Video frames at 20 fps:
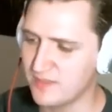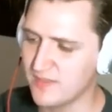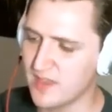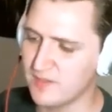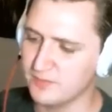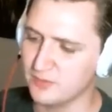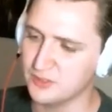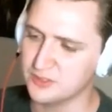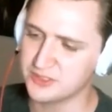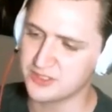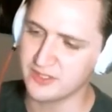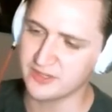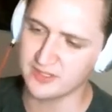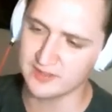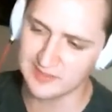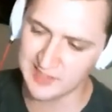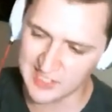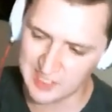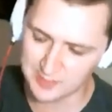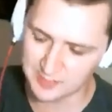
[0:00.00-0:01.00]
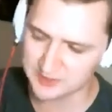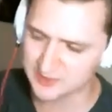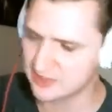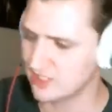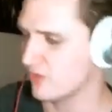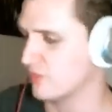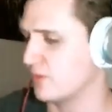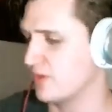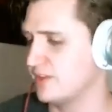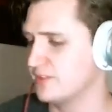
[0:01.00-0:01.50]
Evolutionary Leap is
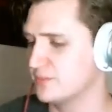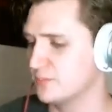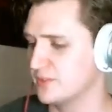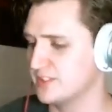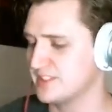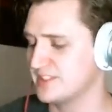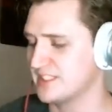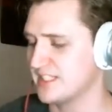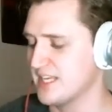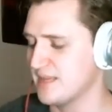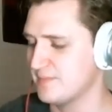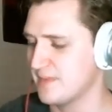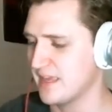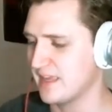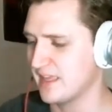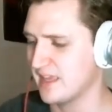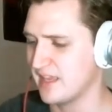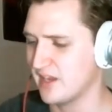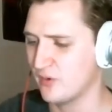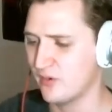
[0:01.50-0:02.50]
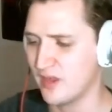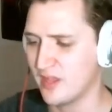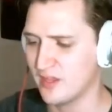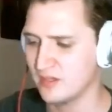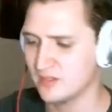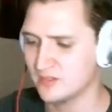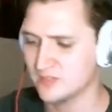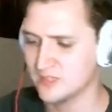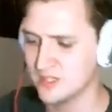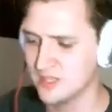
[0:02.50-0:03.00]
another reason to keep that guy
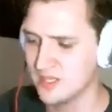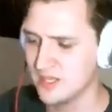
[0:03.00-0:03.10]
around.